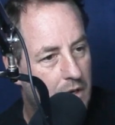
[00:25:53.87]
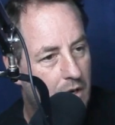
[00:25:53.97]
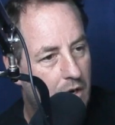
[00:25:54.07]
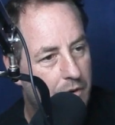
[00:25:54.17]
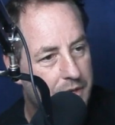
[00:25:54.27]

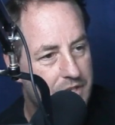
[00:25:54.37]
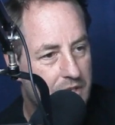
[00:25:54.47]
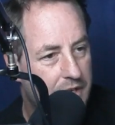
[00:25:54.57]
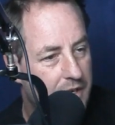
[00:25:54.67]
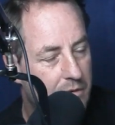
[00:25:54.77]
Oh, as a
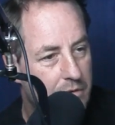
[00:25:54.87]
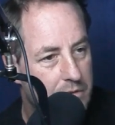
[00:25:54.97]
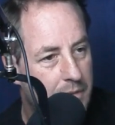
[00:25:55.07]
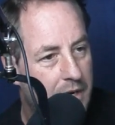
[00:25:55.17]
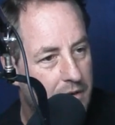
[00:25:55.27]
kid, it
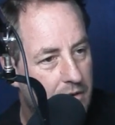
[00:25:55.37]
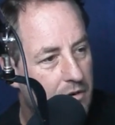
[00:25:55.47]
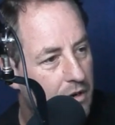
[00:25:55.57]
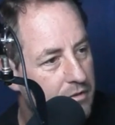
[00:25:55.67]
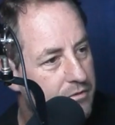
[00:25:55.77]
was Martin Crowe.